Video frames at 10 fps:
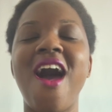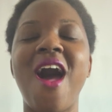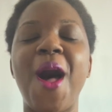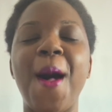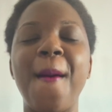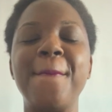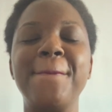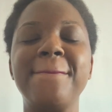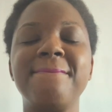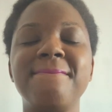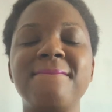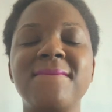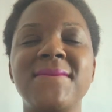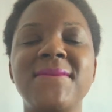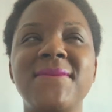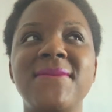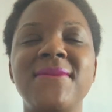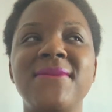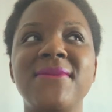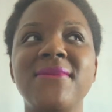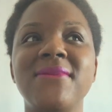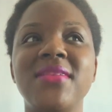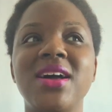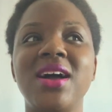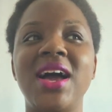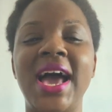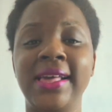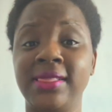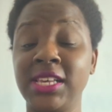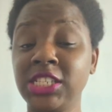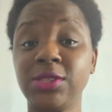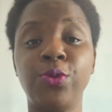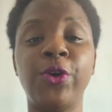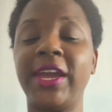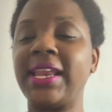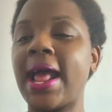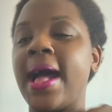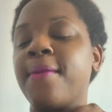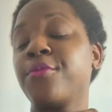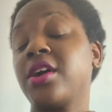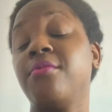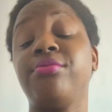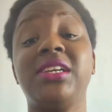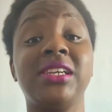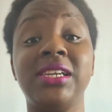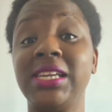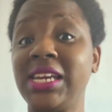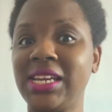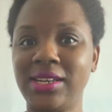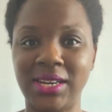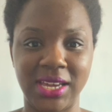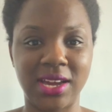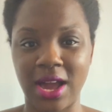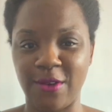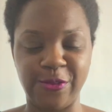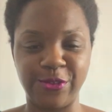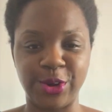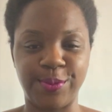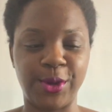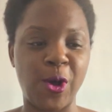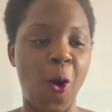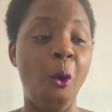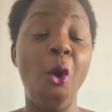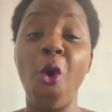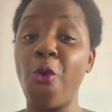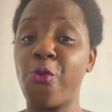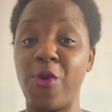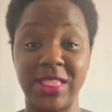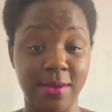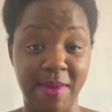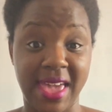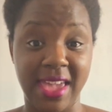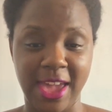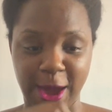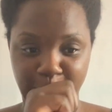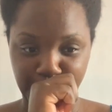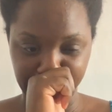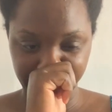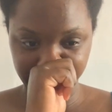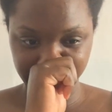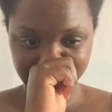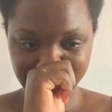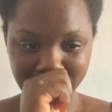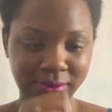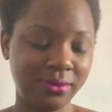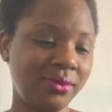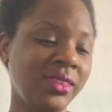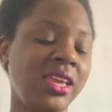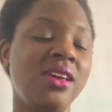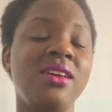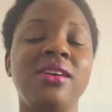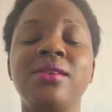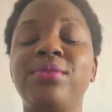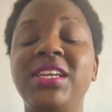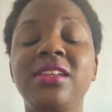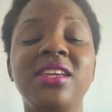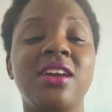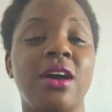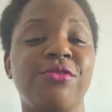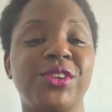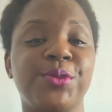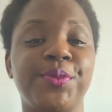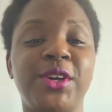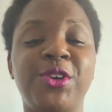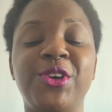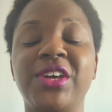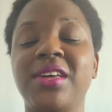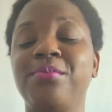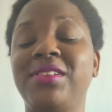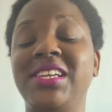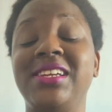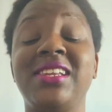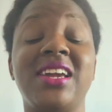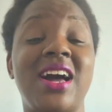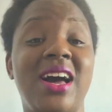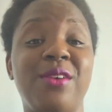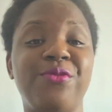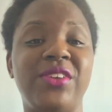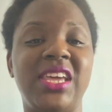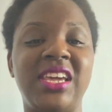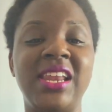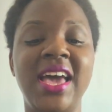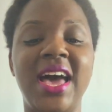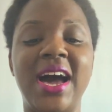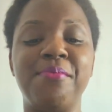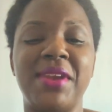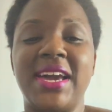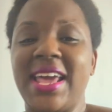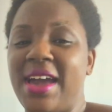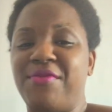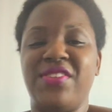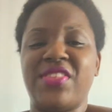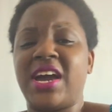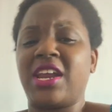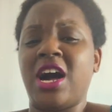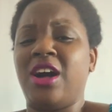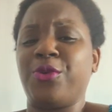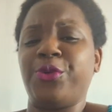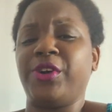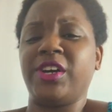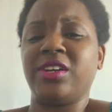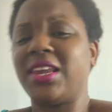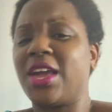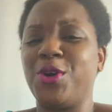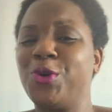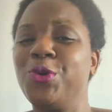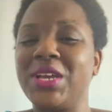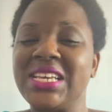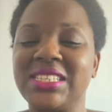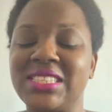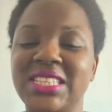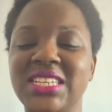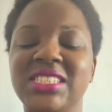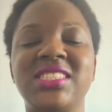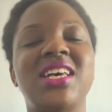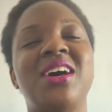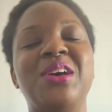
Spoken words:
At this point, I'm completely comfortable with my hair. Completely comfortable, completely confident. I'm not having that awkward, like, who is this